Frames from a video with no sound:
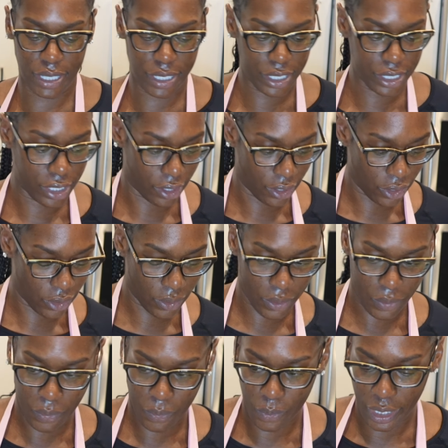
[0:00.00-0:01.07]
so
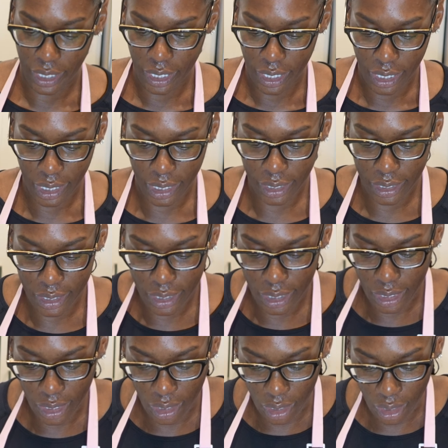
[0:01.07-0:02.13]
we are good
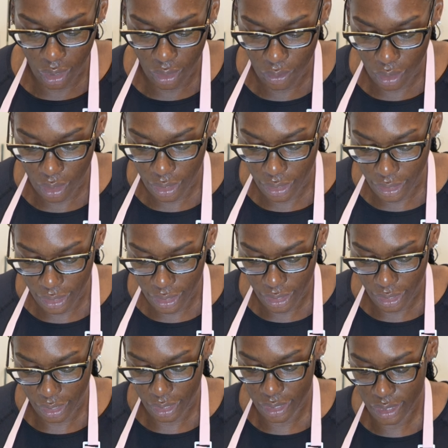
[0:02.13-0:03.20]
to go on
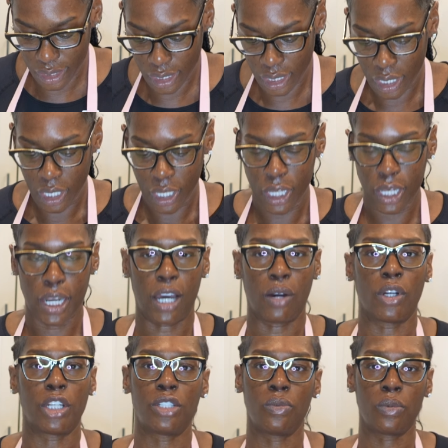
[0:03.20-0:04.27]
this. Now,
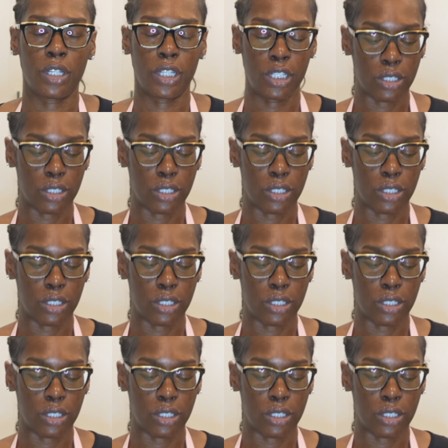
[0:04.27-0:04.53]
what you want